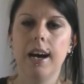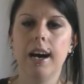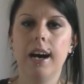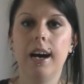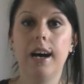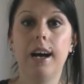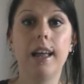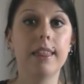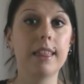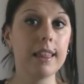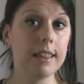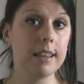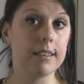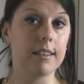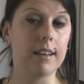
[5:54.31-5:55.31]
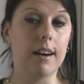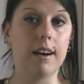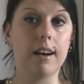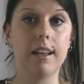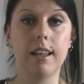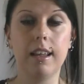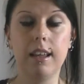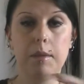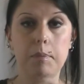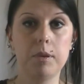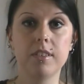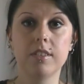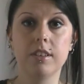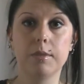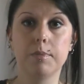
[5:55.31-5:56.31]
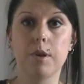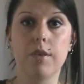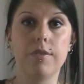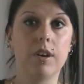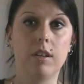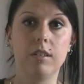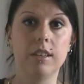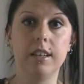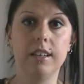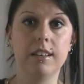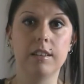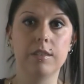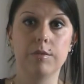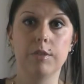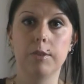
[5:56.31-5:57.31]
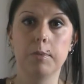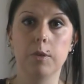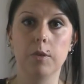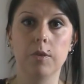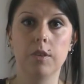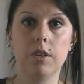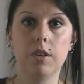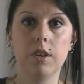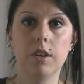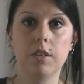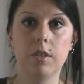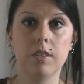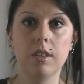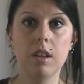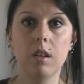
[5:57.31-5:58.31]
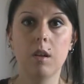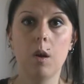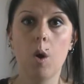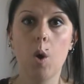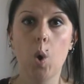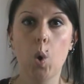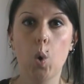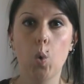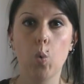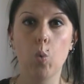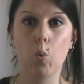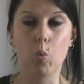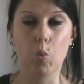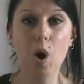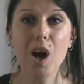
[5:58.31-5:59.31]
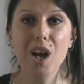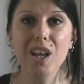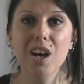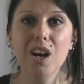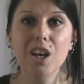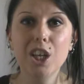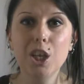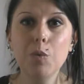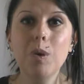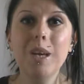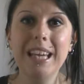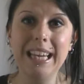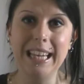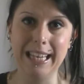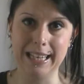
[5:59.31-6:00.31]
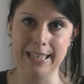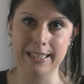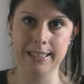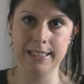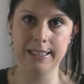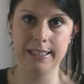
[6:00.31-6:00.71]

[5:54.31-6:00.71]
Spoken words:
And then this guy, he puts on his profile that he doesn't respond. So it's like, why are you here?